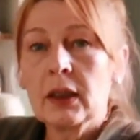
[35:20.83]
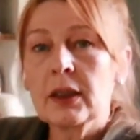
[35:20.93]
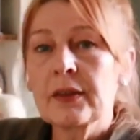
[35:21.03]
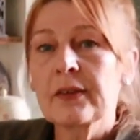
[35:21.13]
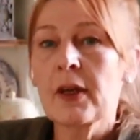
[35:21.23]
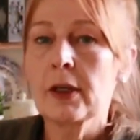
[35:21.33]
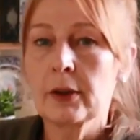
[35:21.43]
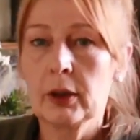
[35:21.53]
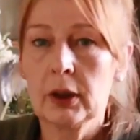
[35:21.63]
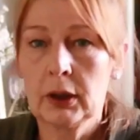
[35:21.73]
So,
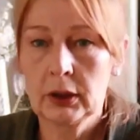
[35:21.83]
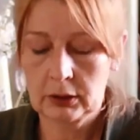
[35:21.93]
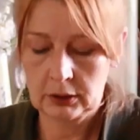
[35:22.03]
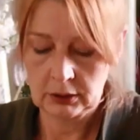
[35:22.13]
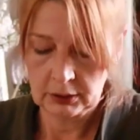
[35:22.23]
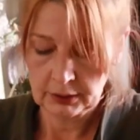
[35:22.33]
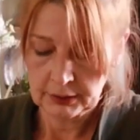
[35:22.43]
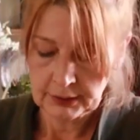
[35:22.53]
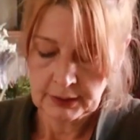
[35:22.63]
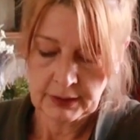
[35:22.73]

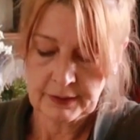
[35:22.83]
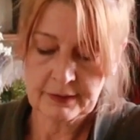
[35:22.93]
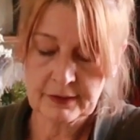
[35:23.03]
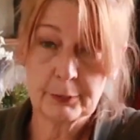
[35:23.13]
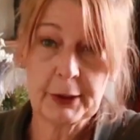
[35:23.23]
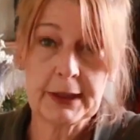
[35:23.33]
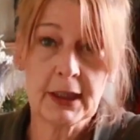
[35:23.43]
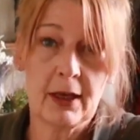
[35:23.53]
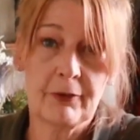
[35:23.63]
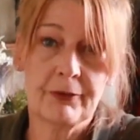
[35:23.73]
this has been
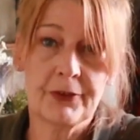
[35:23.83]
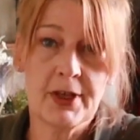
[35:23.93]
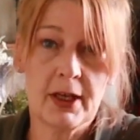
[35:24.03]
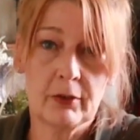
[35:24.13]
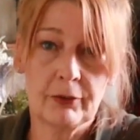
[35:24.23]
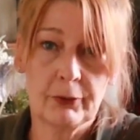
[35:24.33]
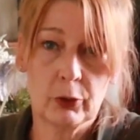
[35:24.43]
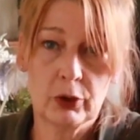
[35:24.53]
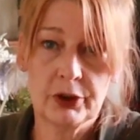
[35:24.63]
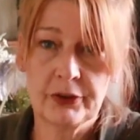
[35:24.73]
left now
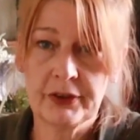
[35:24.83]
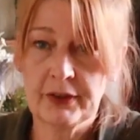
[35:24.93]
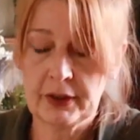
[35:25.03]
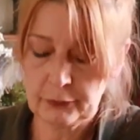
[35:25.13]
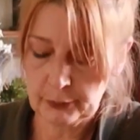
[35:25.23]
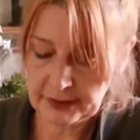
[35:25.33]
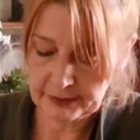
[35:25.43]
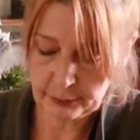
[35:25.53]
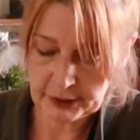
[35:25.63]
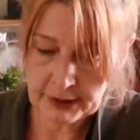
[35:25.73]
for another 10-20
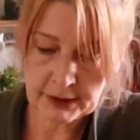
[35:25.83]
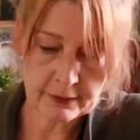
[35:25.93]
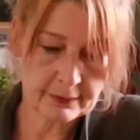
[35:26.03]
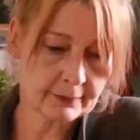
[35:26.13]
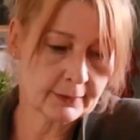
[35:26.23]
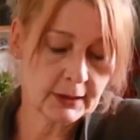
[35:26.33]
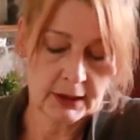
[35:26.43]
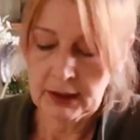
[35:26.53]
minutes,